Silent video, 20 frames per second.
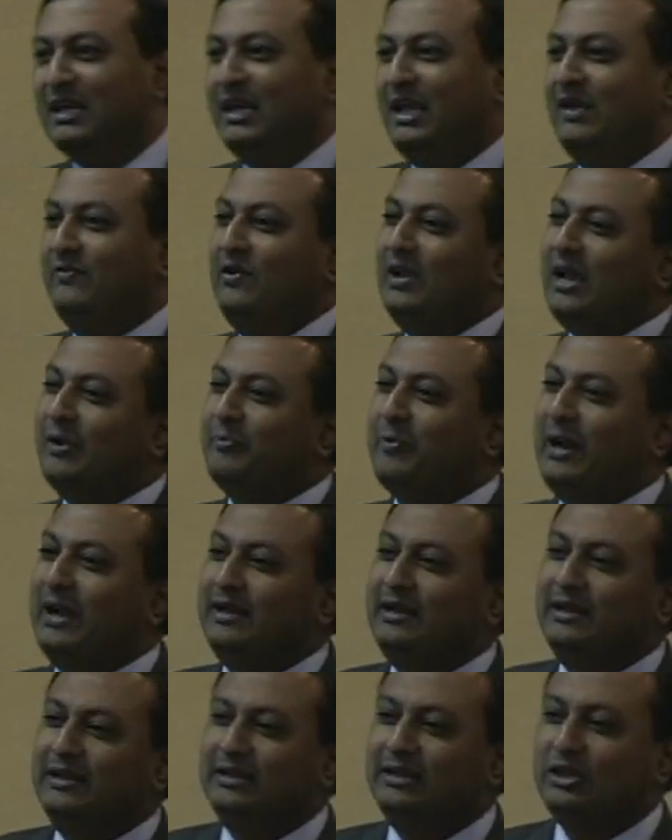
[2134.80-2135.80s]
if you get
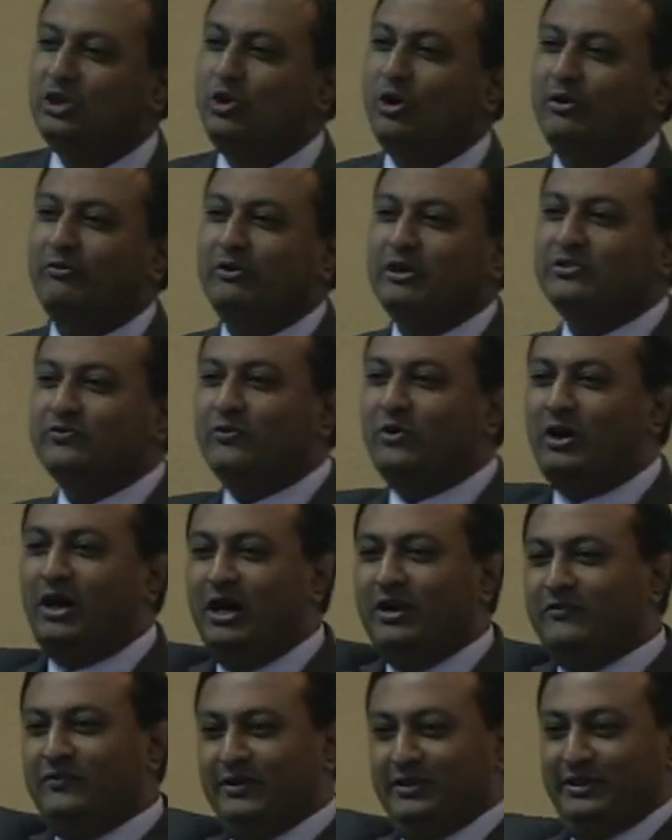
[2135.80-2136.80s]
pregnant, you're at risk for
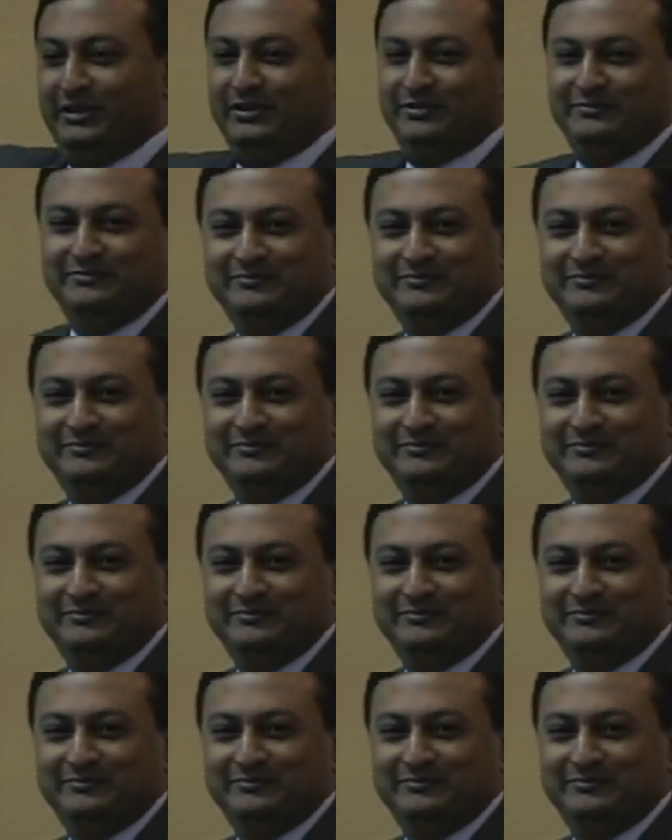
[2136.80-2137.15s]
heart failure.